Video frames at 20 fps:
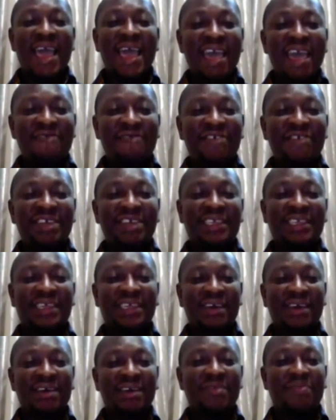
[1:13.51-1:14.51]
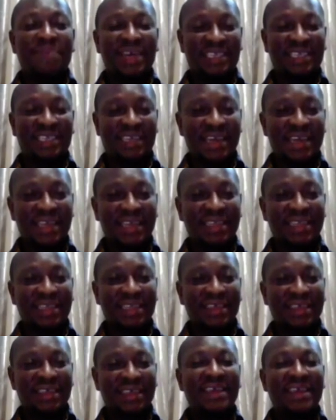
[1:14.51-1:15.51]
every single
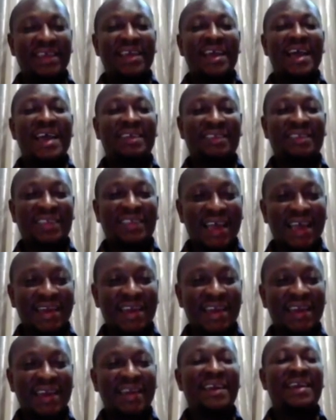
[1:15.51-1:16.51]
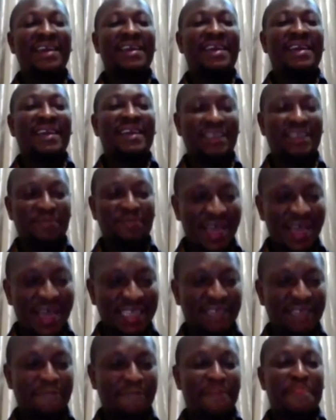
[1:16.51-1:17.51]
president has done his
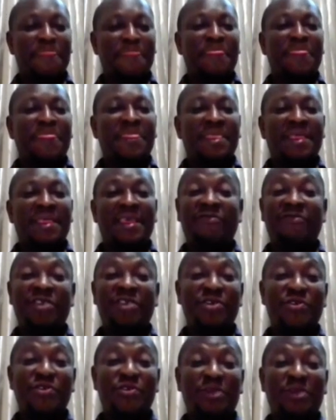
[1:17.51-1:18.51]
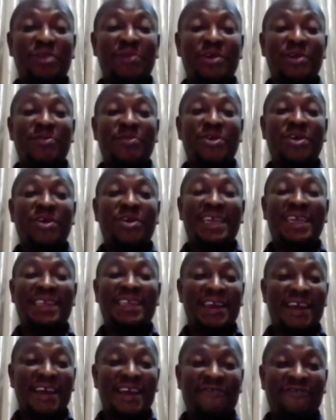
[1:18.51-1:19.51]
part, even though it may not be all that
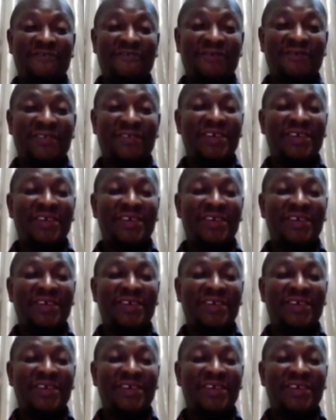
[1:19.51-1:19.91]
enough.